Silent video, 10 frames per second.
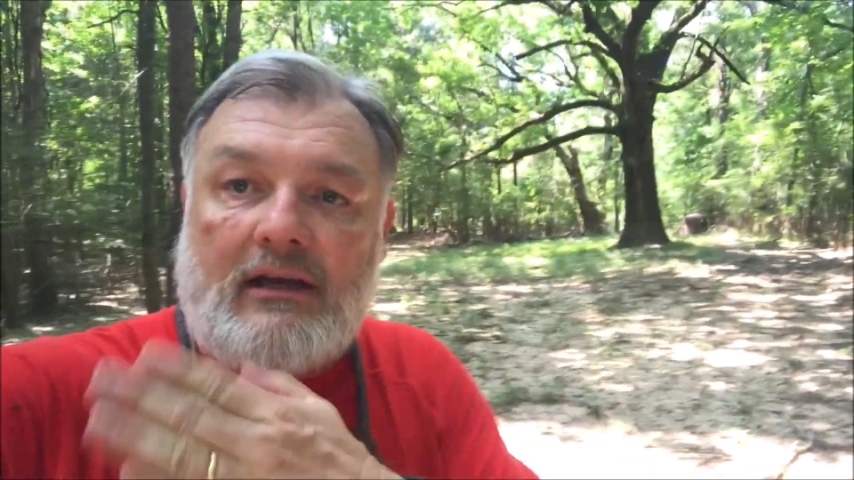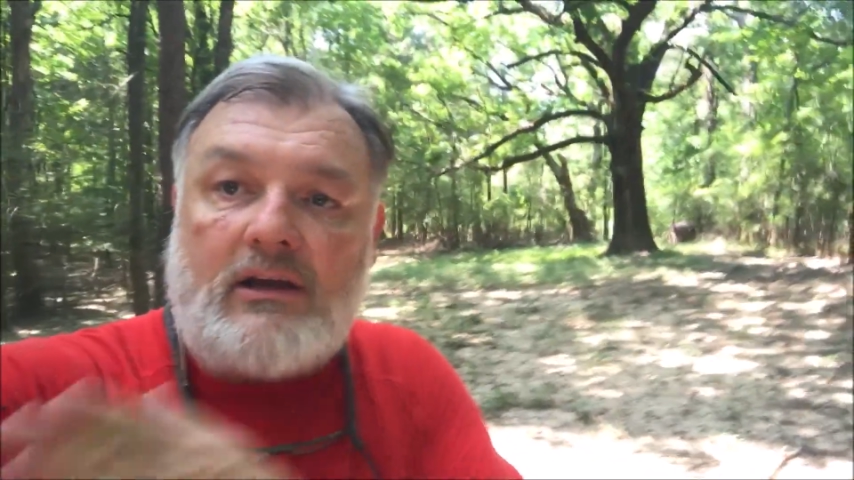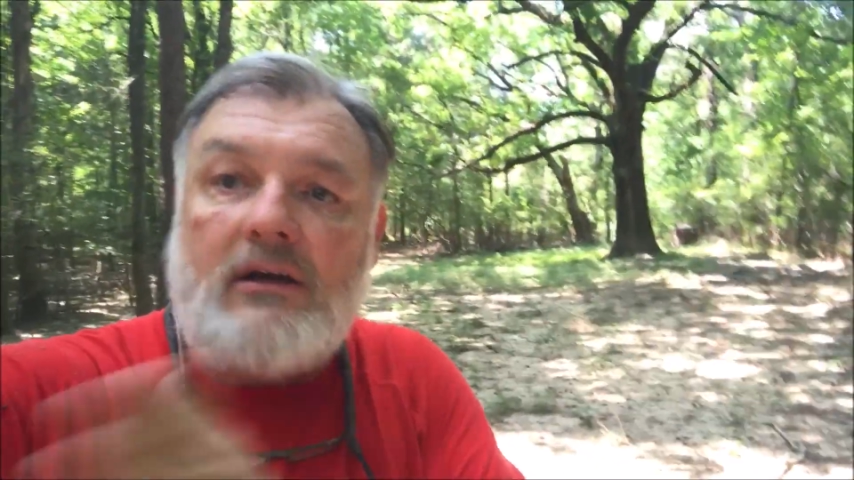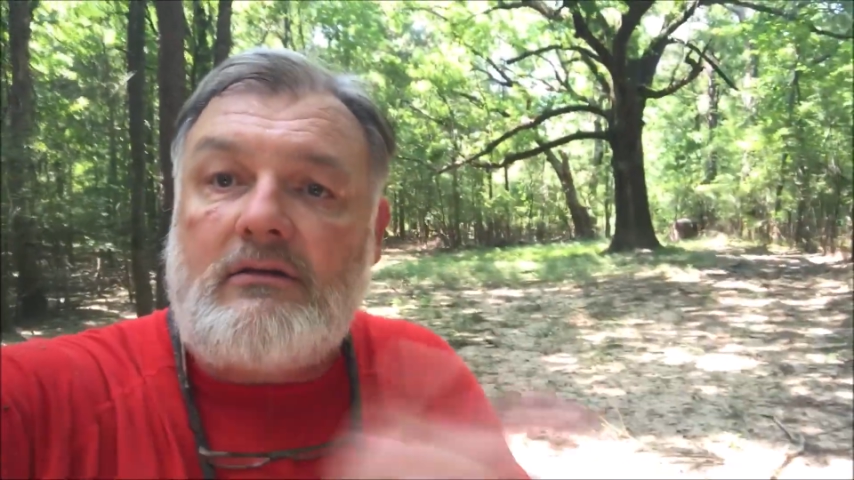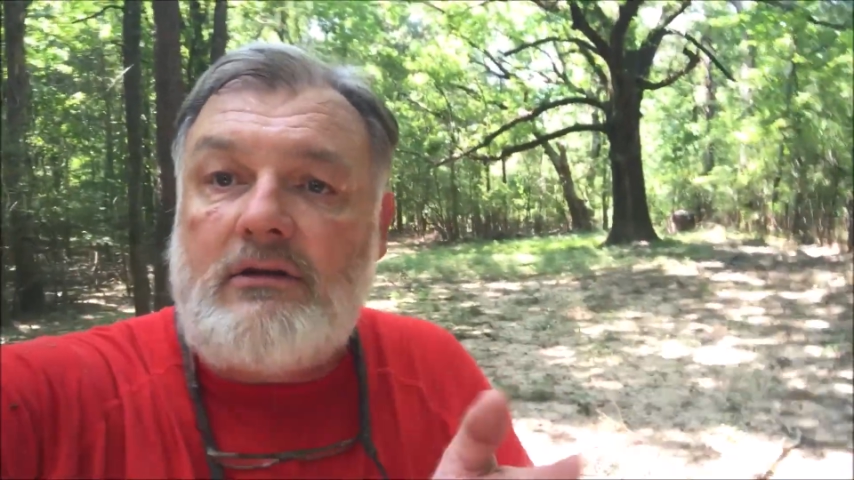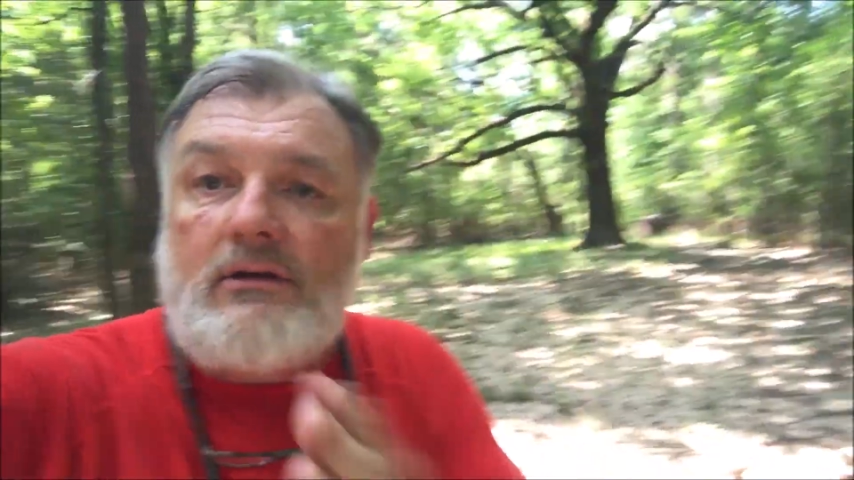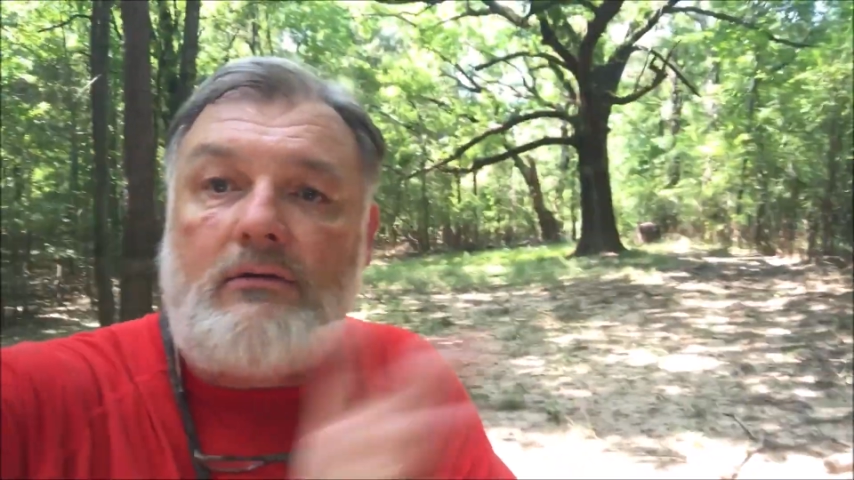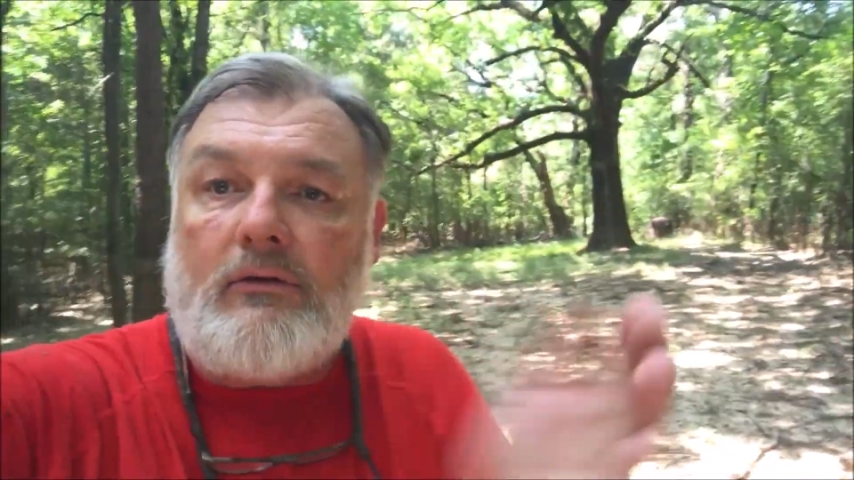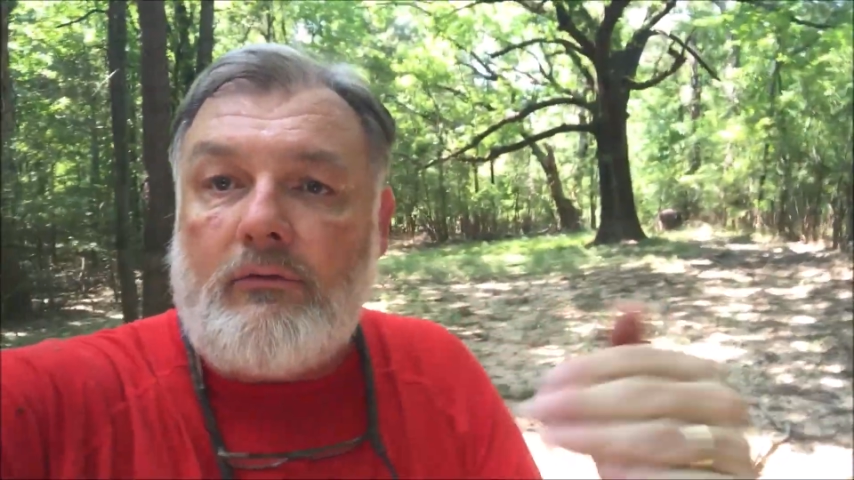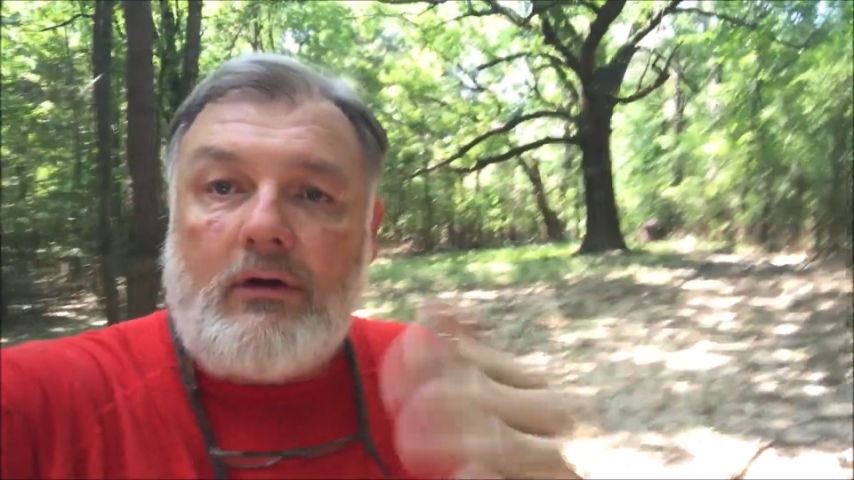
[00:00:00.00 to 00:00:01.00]
that cut
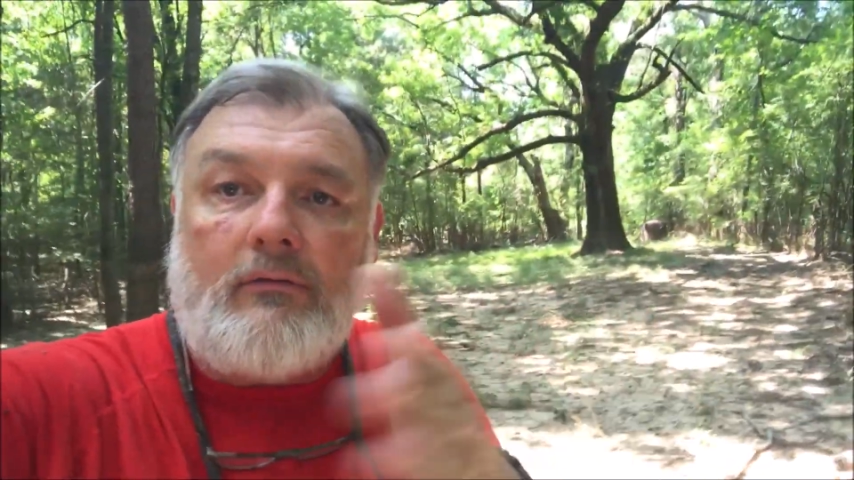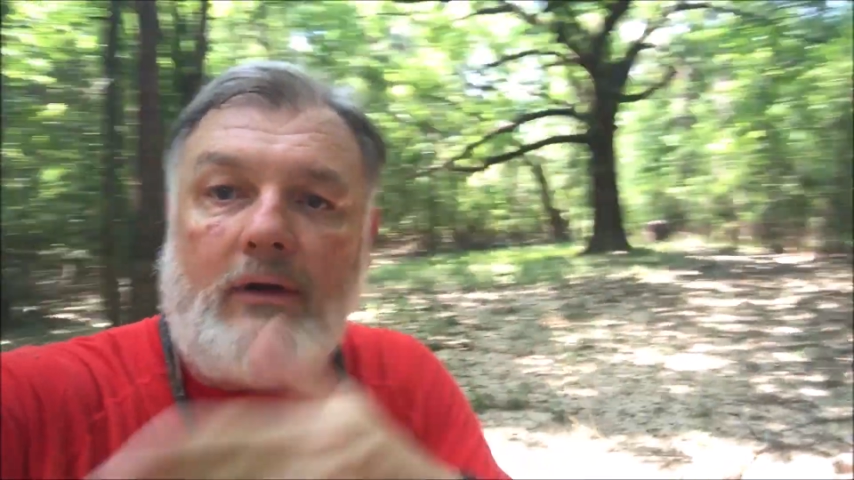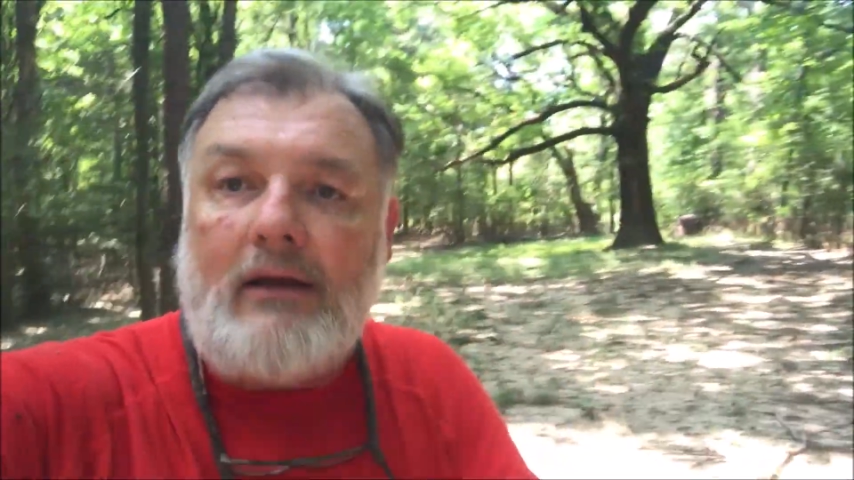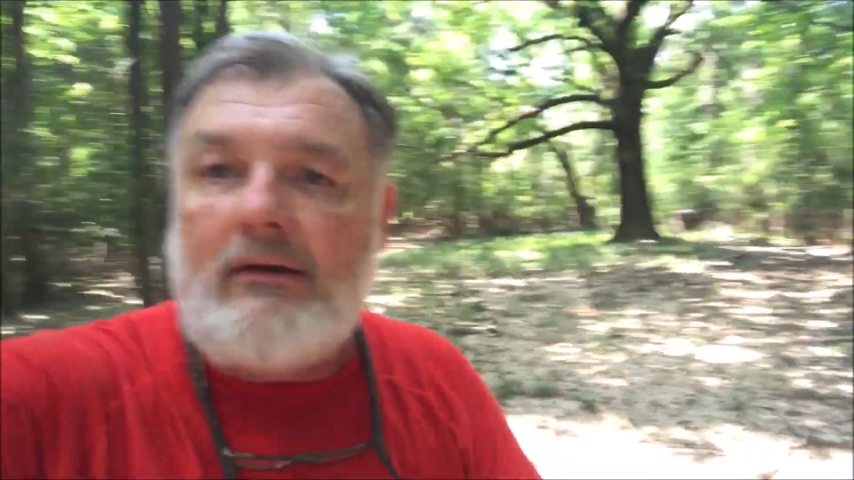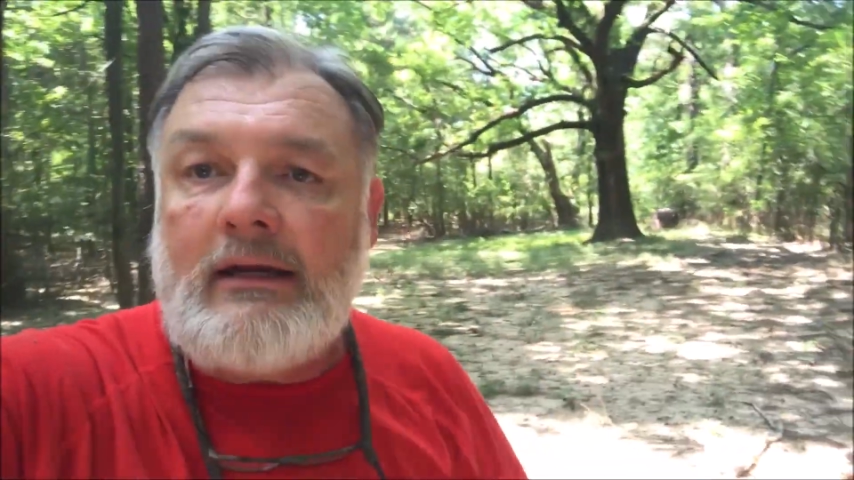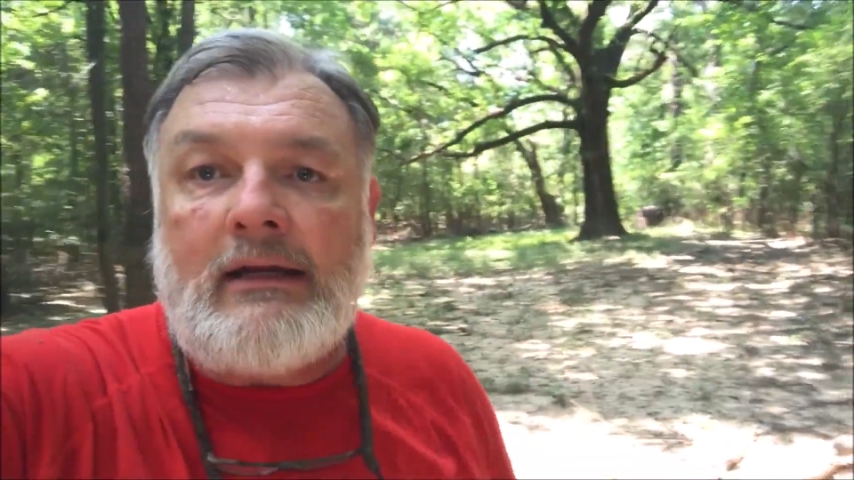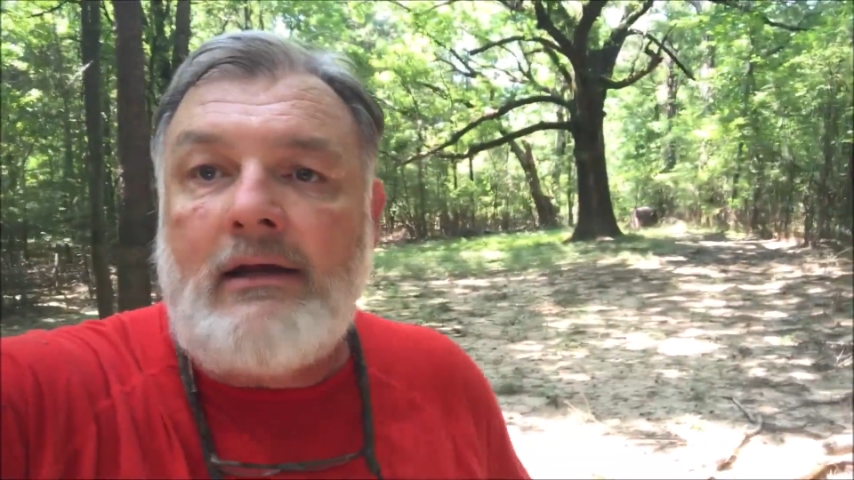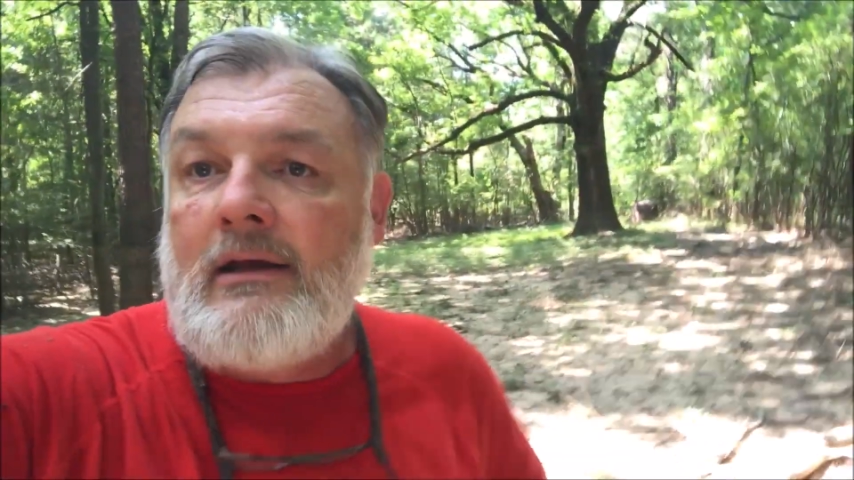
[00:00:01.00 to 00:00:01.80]
through and run around it.